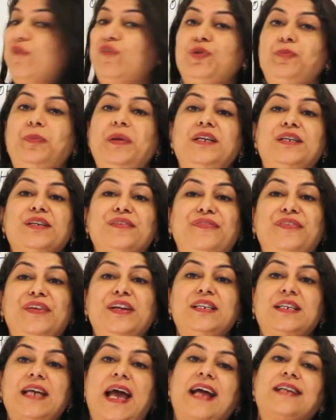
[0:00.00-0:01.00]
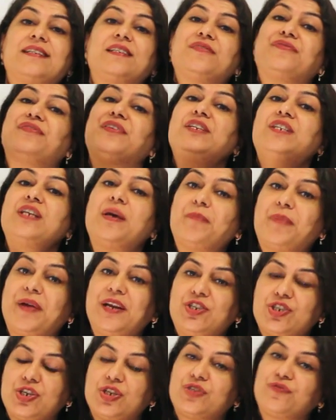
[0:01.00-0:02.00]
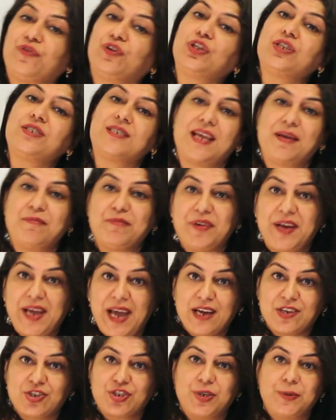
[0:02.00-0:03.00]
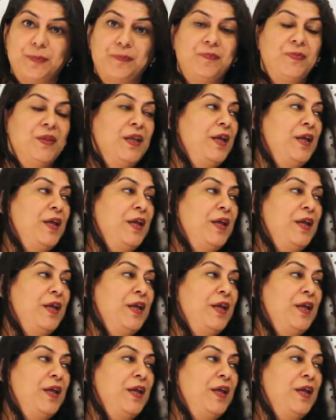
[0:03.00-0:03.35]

would be different at different temperatures for the same reaction.